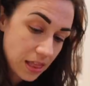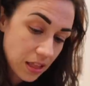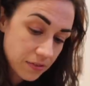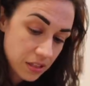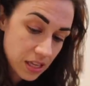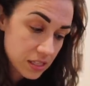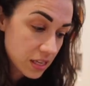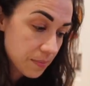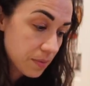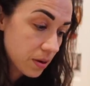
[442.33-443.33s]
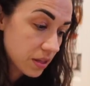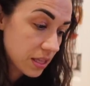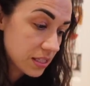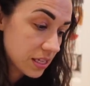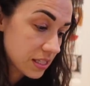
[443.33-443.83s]
I loved this. I put
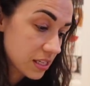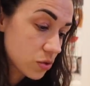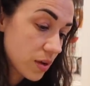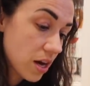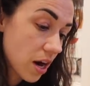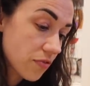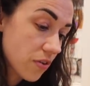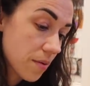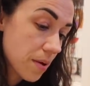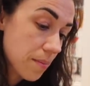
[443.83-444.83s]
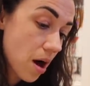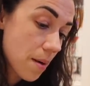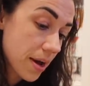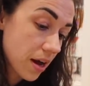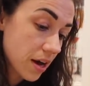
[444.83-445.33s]
this in. It's a sweet card from a
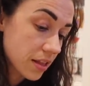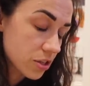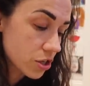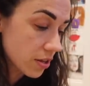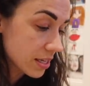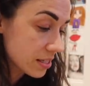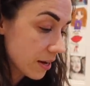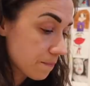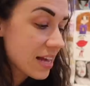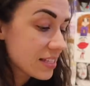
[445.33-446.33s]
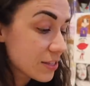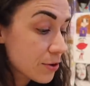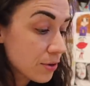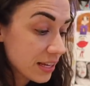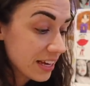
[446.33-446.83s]
mom I got at the show last night. says,
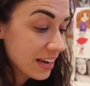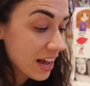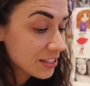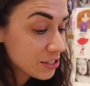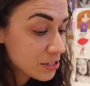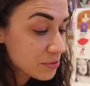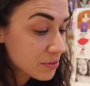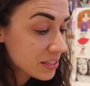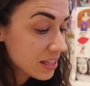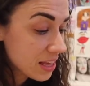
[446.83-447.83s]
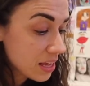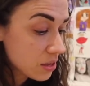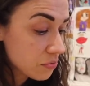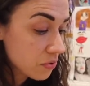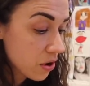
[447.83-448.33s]
Colleen, I just want to
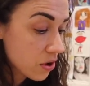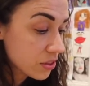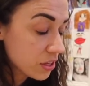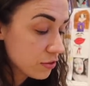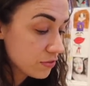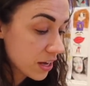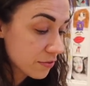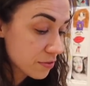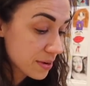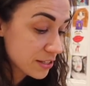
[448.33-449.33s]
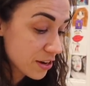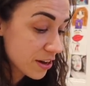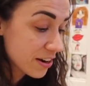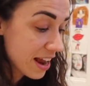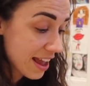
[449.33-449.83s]
thank you for all that you've done for my
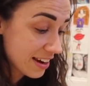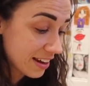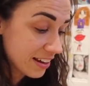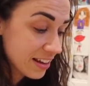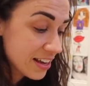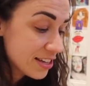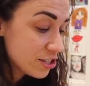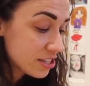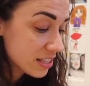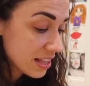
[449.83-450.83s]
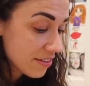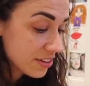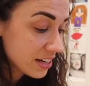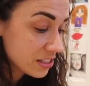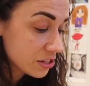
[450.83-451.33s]
daughter, Hannah. She's
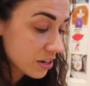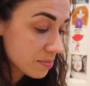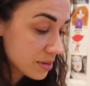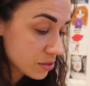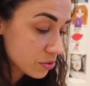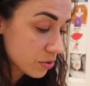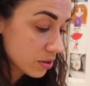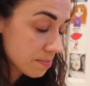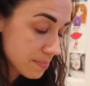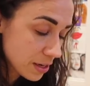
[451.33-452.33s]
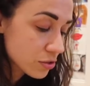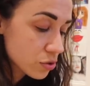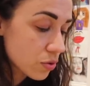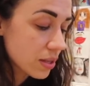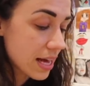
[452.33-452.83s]
11 and started middle school, middle
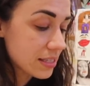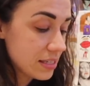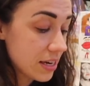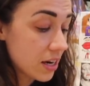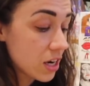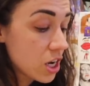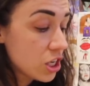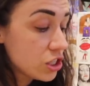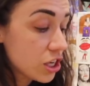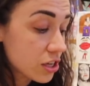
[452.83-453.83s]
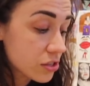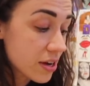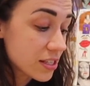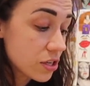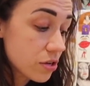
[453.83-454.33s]
school last year. She also
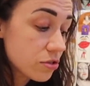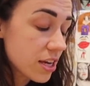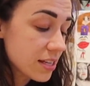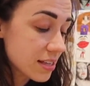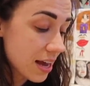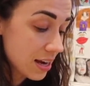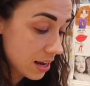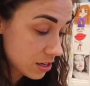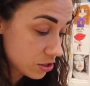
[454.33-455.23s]
has huge anxiety